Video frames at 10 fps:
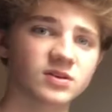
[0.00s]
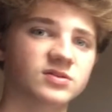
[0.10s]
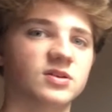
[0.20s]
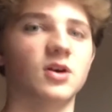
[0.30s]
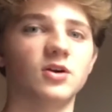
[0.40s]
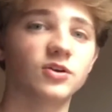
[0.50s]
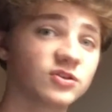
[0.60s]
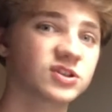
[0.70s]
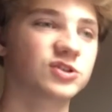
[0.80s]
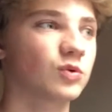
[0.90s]
So you
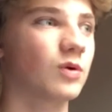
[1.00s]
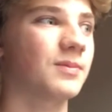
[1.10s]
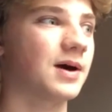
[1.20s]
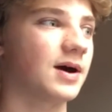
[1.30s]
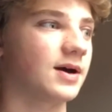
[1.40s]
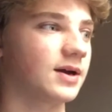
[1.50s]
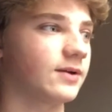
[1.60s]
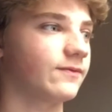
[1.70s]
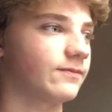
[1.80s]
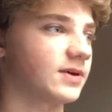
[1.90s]
just saw
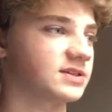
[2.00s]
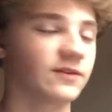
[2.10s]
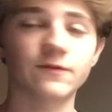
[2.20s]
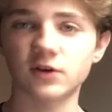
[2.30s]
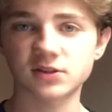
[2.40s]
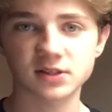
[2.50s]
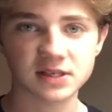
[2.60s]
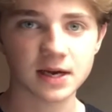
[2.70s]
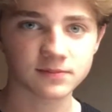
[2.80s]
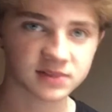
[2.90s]
my basically first
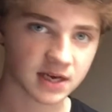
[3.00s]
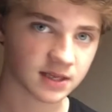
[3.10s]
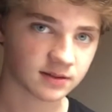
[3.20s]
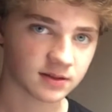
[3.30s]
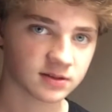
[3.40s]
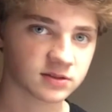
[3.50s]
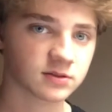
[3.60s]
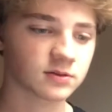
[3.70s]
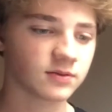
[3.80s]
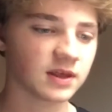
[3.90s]
attempt at this
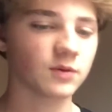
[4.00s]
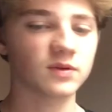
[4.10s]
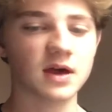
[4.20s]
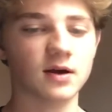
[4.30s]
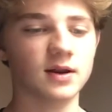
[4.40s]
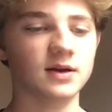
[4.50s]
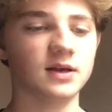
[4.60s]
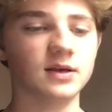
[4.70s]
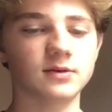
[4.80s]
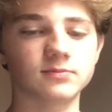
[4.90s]
thing without
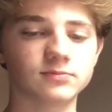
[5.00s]
any